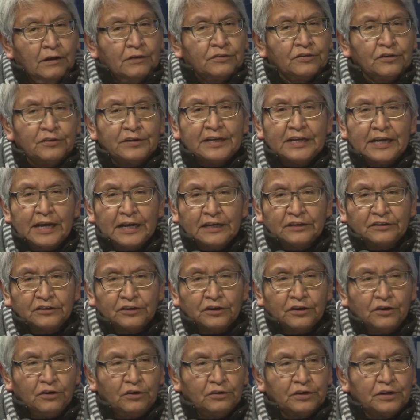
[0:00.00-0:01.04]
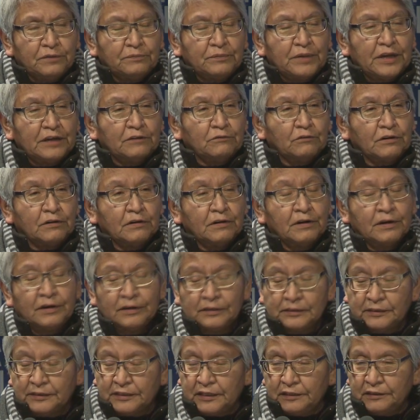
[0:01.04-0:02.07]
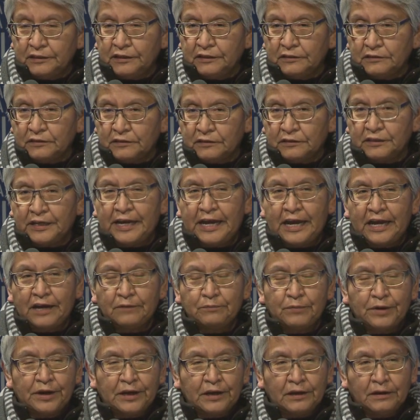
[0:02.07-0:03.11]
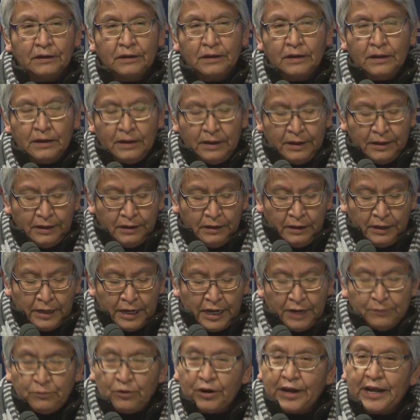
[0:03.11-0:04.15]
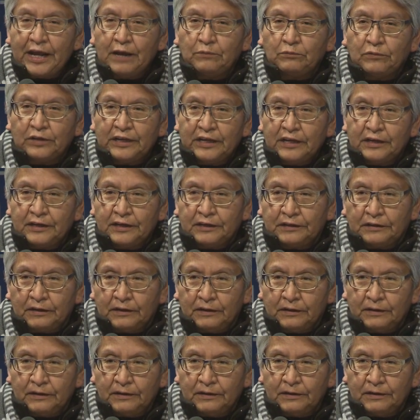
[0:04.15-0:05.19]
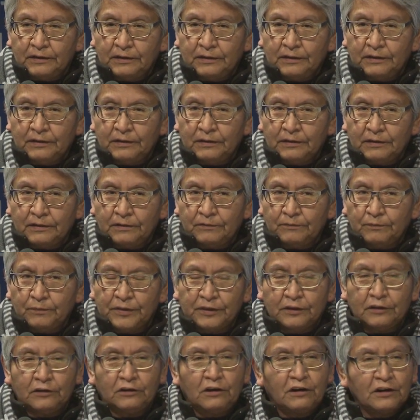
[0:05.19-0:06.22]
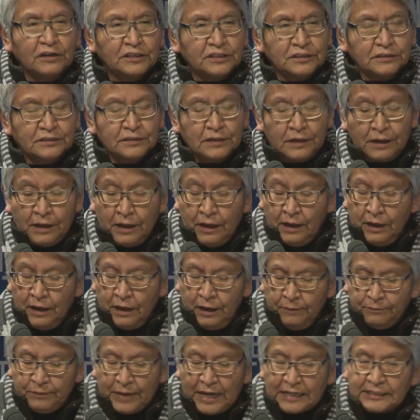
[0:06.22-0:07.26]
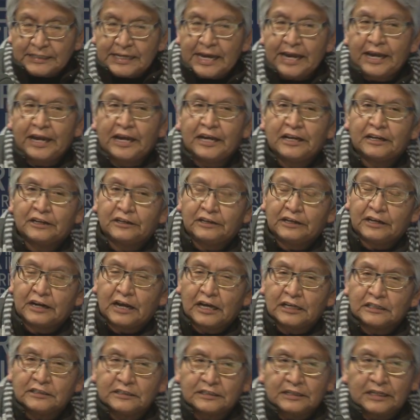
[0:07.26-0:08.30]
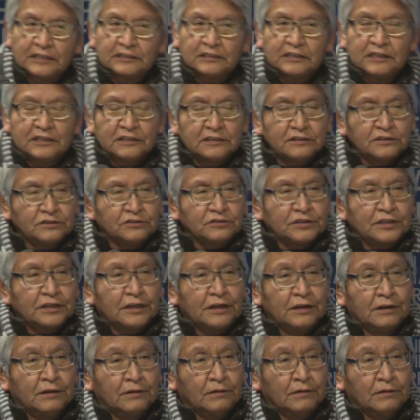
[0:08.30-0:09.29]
38 Dakota men were sentenced to hang by Abraham Lincoln, the largest mass hanging in United States history.